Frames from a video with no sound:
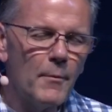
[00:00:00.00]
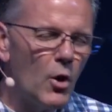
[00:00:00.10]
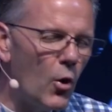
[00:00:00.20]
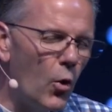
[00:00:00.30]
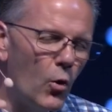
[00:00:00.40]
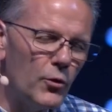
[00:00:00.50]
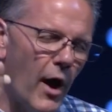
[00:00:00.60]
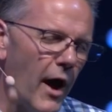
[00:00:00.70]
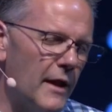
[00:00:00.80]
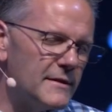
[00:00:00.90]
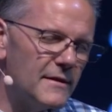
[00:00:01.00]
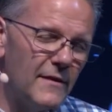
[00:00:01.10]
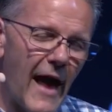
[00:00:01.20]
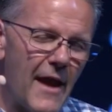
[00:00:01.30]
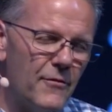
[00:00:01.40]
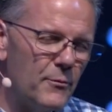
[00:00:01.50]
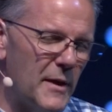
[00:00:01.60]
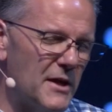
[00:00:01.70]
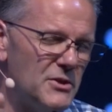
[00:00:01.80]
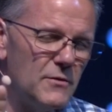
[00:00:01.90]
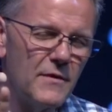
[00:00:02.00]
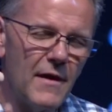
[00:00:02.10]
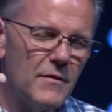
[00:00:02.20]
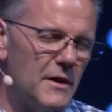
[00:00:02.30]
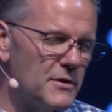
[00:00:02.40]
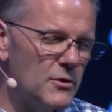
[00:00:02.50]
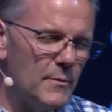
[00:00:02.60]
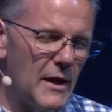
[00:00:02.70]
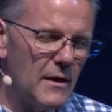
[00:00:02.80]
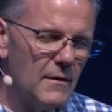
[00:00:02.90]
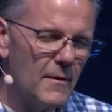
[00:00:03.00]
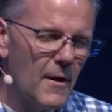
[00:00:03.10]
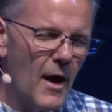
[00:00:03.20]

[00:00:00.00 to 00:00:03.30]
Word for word: I'm going to hold on to life because you've given it to me.